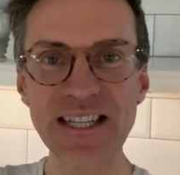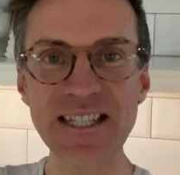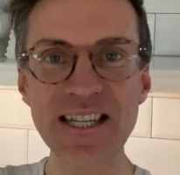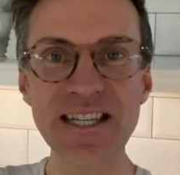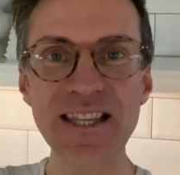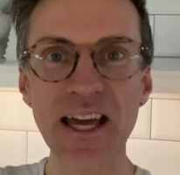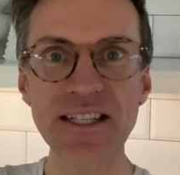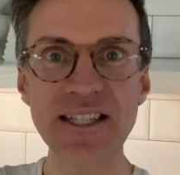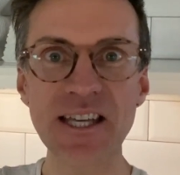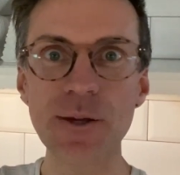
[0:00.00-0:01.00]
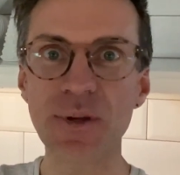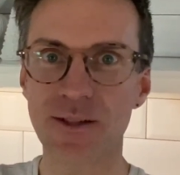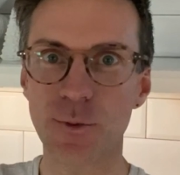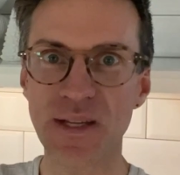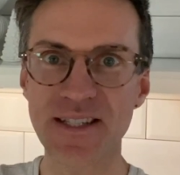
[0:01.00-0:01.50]
It is a
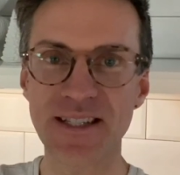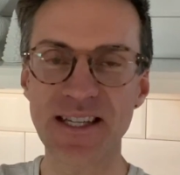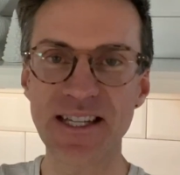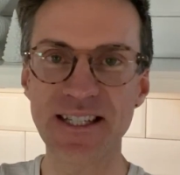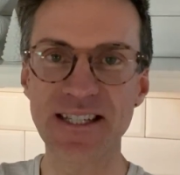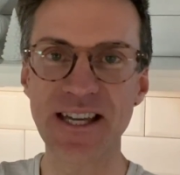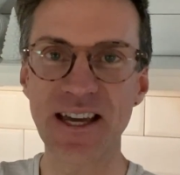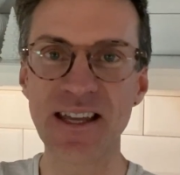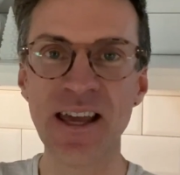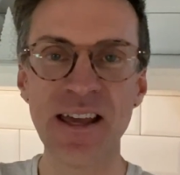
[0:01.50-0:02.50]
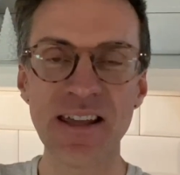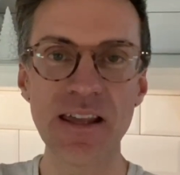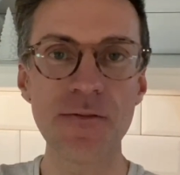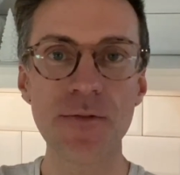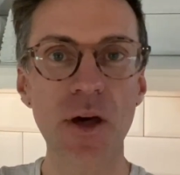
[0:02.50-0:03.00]
typical winter day today,
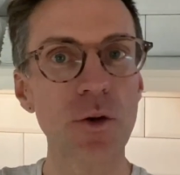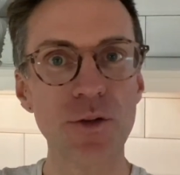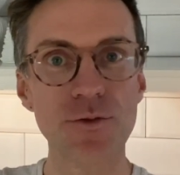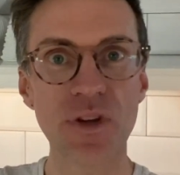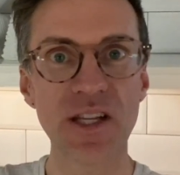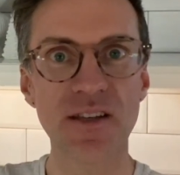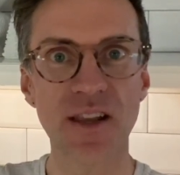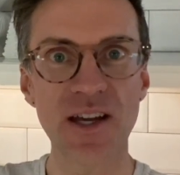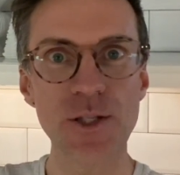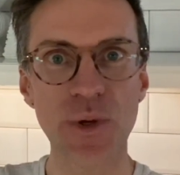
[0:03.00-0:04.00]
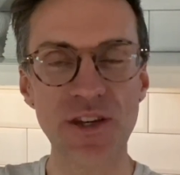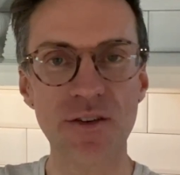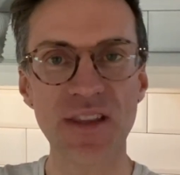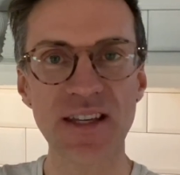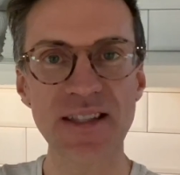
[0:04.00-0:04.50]
even though it looks really nice when
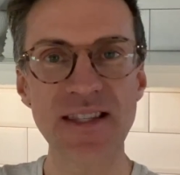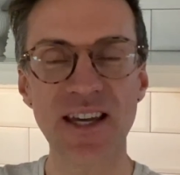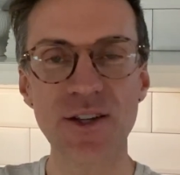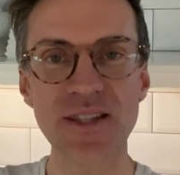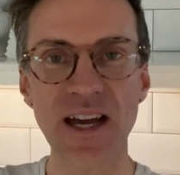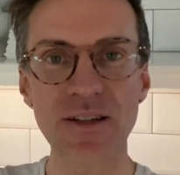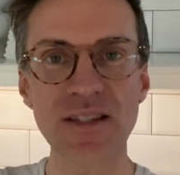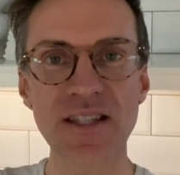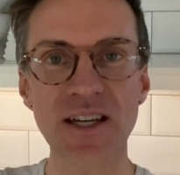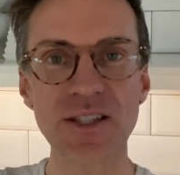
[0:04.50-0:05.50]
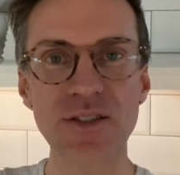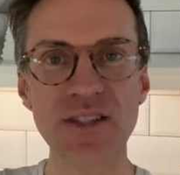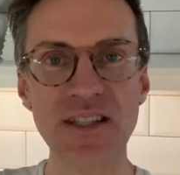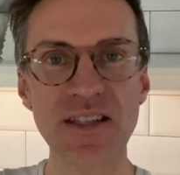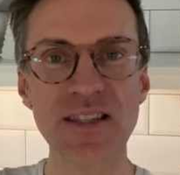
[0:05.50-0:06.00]
you're in the inside, because outside
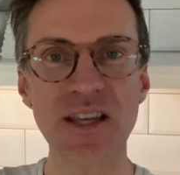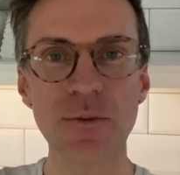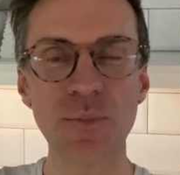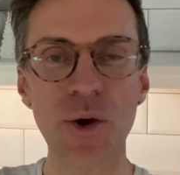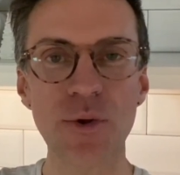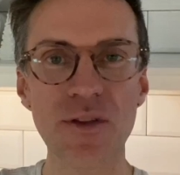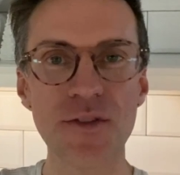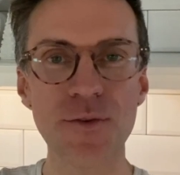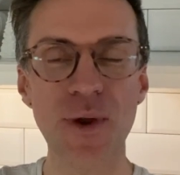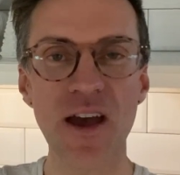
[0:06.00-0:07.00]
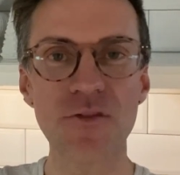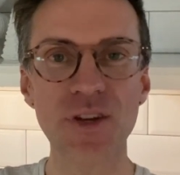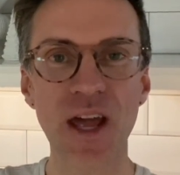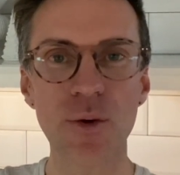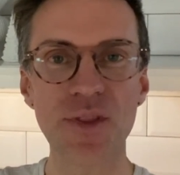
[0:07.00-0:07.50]
you see the sun poking through
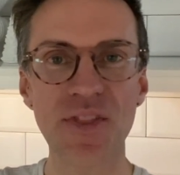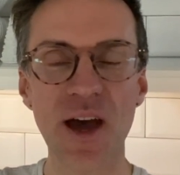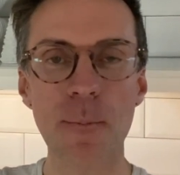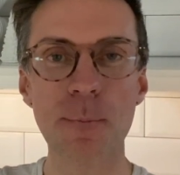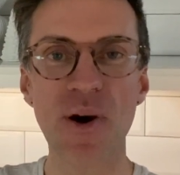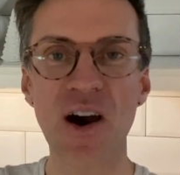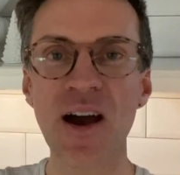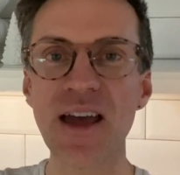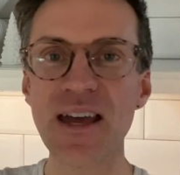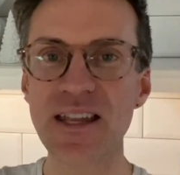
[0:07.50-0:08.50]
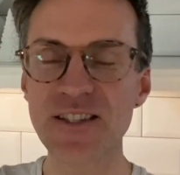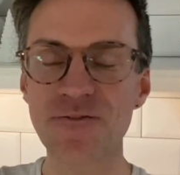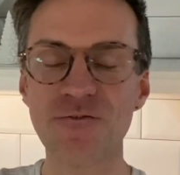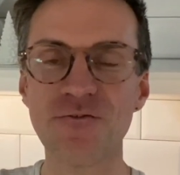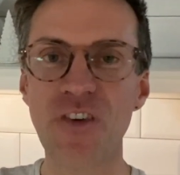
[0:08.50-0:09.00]
every now and then, but it
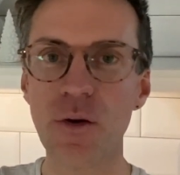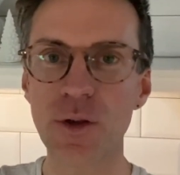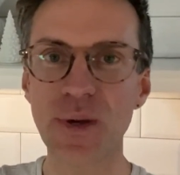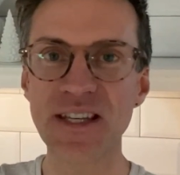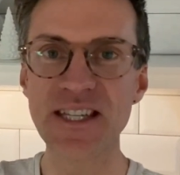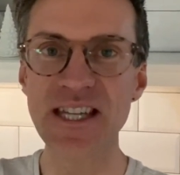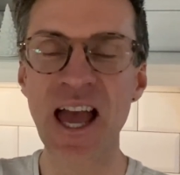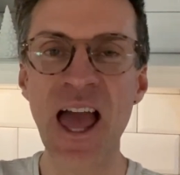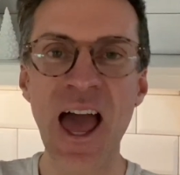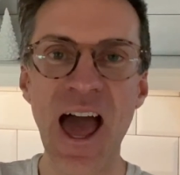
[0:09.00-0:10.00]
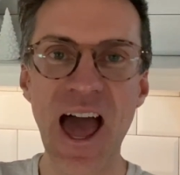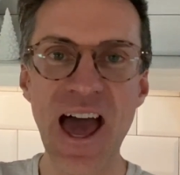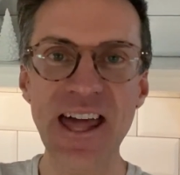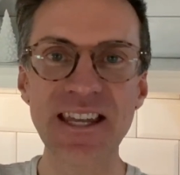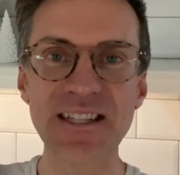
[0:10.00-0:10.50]
is very windy
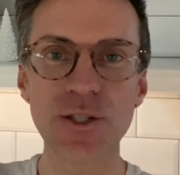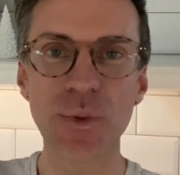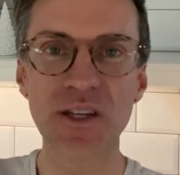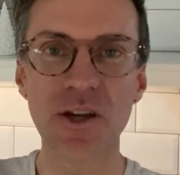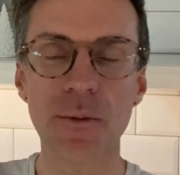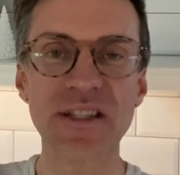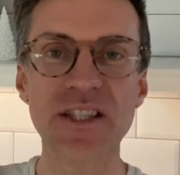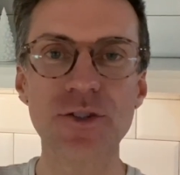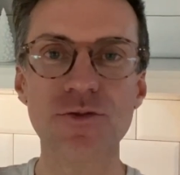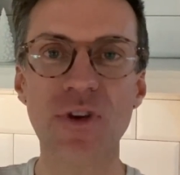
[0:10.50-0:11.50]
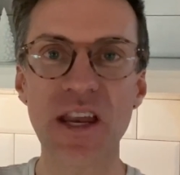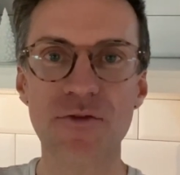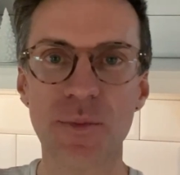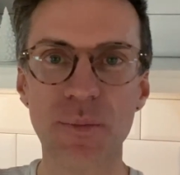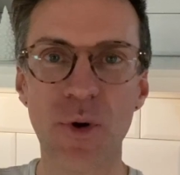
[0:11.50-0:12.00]
and it's a wind coming
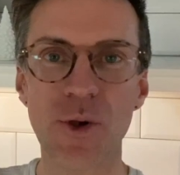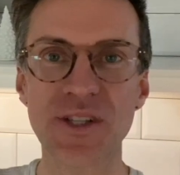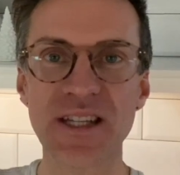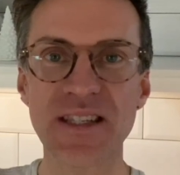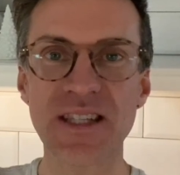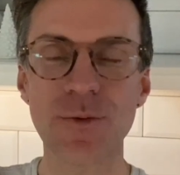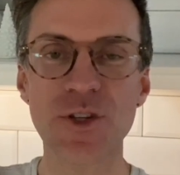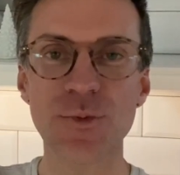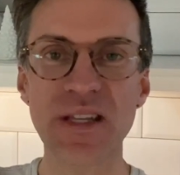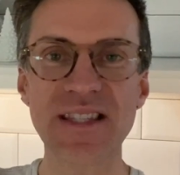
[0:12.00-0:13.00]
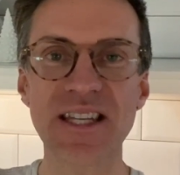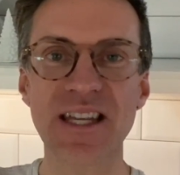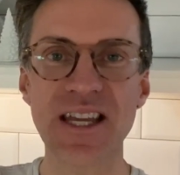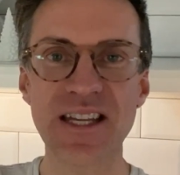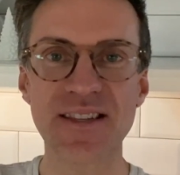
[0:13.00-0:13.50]
straight from the Baltic Sea, which means
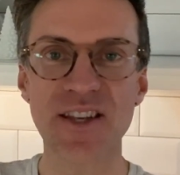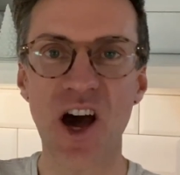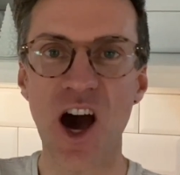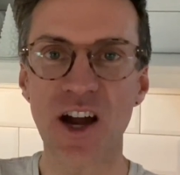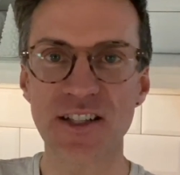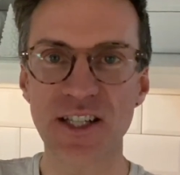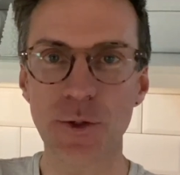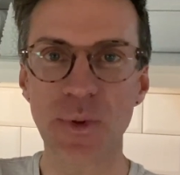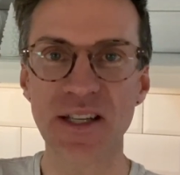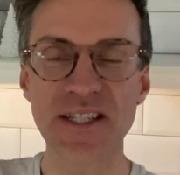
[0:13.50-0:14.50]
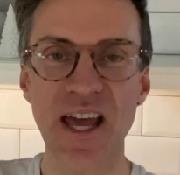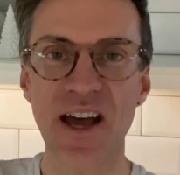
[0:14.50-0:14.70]
it is an Arctic wind.